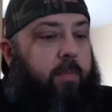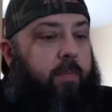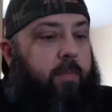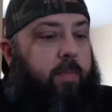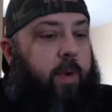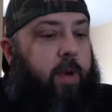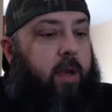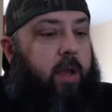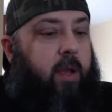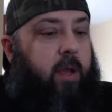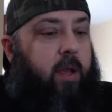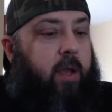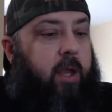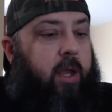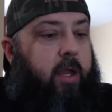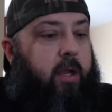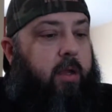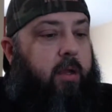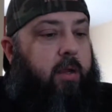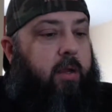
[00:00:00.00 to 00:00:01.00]
but
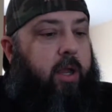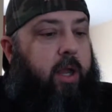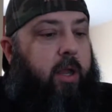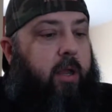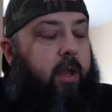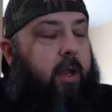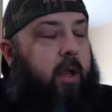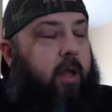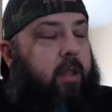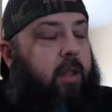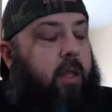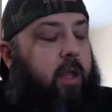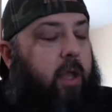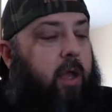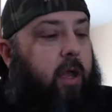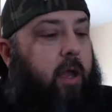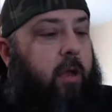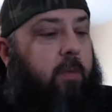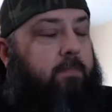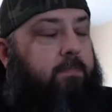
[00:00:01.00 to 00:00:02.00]
he got
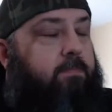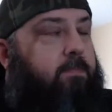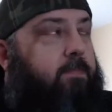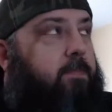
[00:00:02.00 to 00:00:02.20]
the